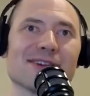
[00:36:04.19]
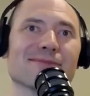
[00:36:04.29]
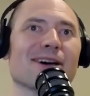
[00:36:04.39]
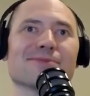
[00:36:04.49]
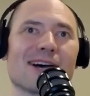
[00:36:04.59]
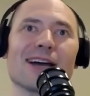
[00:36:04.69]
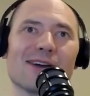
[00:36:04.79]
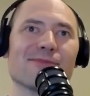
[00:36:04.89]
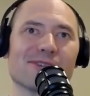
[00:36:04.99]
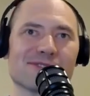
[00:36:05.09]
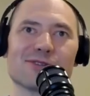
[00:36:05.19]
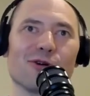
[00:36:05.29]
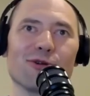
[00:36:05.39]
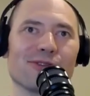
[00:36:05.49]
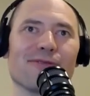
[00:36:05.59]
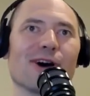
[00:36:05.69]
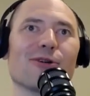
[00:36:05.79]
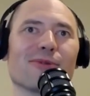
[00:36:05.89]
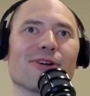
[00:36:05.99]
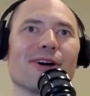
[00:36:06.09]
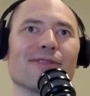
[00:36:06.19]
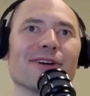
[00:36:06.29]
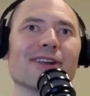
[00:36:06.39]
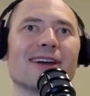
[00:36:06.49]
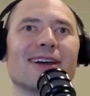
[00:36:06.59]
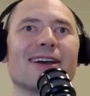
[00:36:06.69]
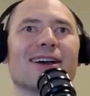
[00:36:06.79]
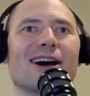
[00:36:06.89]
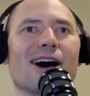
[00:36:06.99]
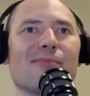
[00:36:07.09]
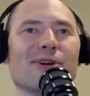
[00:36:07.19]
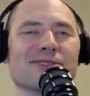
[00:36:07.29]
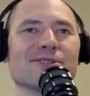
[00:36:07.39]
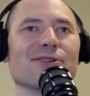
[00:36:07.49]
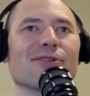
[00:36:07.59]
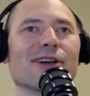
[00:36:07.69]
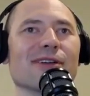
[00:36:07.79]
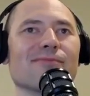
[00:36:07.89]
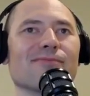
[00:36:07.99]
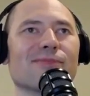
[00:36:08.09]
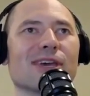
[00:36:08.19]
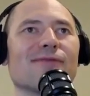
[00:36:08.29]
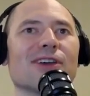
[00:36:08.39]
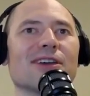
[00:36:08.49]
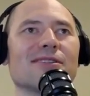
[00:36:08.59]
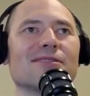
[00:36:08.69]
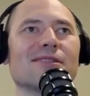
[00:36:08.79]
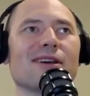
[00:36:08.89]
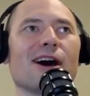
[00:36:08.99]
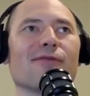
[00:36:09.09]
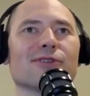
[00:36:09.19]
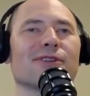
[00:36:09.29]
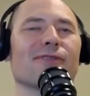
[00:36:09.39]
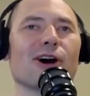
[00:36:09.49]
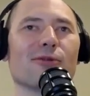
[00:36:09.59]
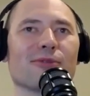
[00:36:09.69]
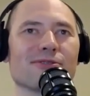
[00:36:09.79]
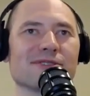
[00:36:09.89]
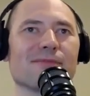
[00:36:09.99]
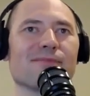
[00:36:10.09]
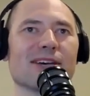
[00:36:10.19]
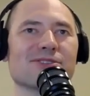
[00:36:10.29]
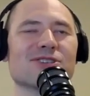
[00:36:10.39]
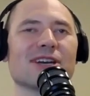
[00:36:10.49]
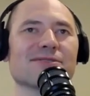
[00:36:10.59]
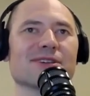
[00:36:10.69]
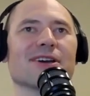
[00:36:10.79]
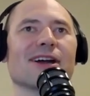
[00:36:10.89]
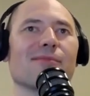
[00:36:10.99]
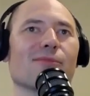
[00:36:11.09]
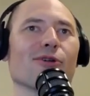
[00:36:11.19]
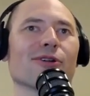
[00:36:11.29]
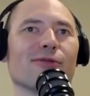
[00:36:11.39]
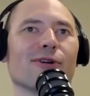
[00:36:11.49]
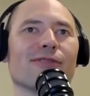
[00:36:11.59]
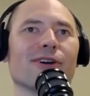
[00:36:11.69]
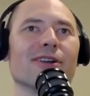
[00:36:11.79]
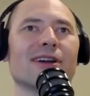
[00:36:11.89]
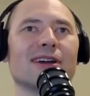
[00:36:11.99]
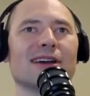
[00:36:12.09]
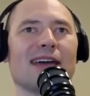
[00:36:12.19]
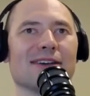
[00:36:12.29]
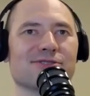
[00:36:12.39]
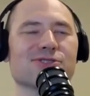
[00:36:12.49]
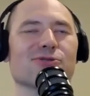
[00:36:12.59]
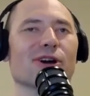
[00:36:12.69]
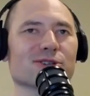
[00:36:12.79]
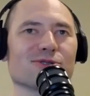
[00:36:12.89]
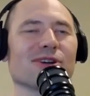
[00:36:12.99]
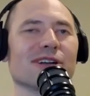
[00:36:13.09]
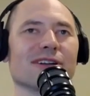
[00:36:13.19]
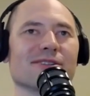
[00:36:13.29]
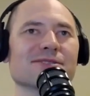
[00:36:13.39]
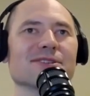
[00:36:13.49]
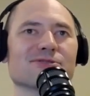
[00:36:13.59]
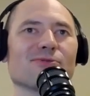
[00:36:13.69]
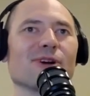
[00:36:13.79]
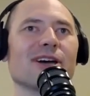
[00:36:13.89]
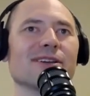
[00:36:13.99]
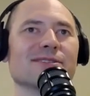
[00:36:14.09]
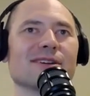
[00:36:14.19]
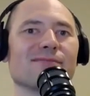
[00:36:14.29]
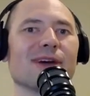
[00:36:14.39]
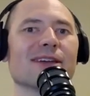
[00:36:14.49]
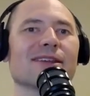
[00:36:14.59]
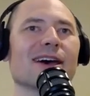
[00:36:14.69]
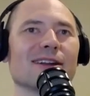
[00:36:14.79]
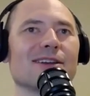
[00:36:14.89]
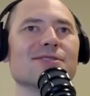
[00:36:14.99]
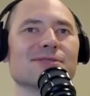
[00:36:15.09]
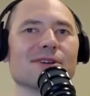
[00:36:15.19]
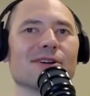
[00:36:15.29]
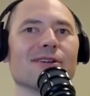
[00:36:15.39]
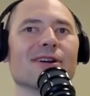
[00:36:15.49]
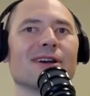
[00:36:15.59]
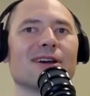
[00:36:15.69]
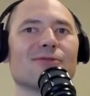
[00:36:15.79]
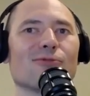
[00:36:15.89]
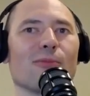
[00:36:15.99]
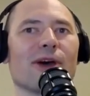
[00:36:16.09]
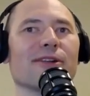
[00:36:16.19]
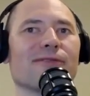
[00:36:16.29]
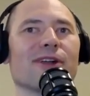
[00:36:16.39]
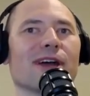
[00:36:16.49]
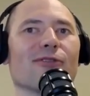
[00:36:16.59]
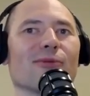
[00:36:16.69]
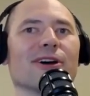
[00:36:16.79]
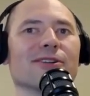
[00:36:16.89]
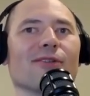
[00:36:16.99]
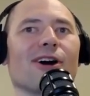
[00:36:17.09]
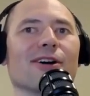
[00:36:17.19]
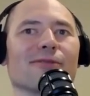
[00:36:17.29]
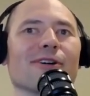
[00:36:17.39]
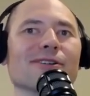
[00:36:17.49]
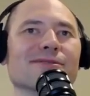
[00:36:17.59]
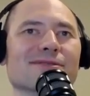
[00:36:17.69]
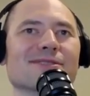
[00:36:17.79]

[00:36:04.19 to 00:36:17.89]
Sometimes I am the sole developer of it, but certainly giving other developers a best chance to get on board with it and structuring it in such a way to make that easier will benefit everybody in the long run.